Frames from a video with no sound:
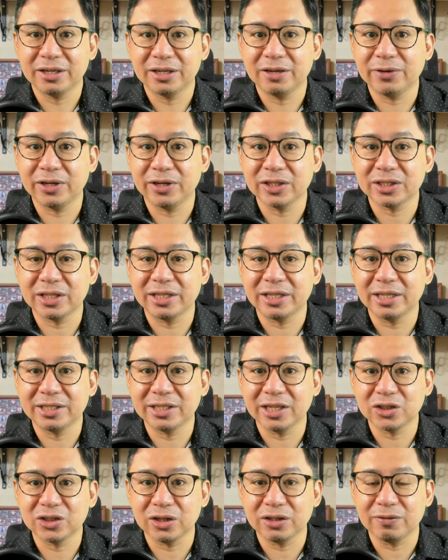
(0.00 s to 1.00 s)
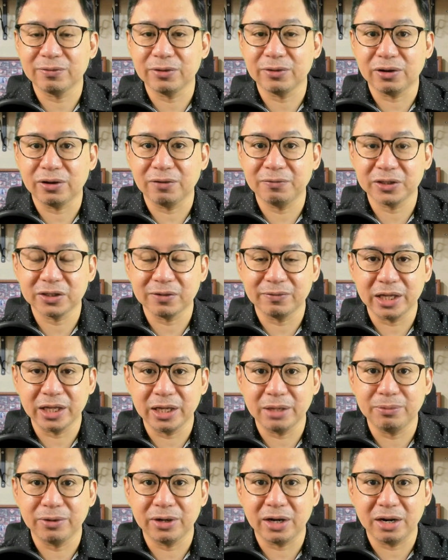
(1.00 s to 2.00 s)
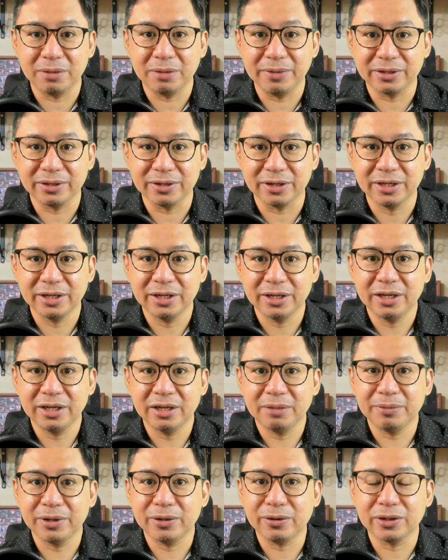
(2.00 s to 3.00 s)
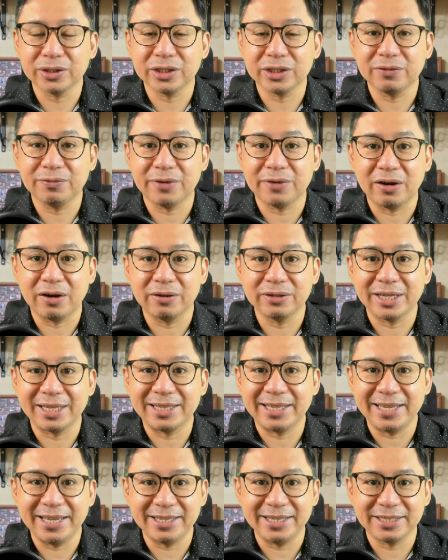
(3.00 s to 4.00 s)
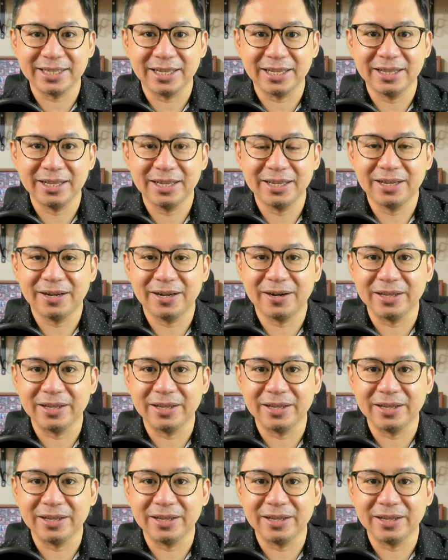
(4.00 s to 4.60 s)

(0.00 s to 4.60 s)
reversed the decision of the Office of the Labor Arbiter because it found that Hazel,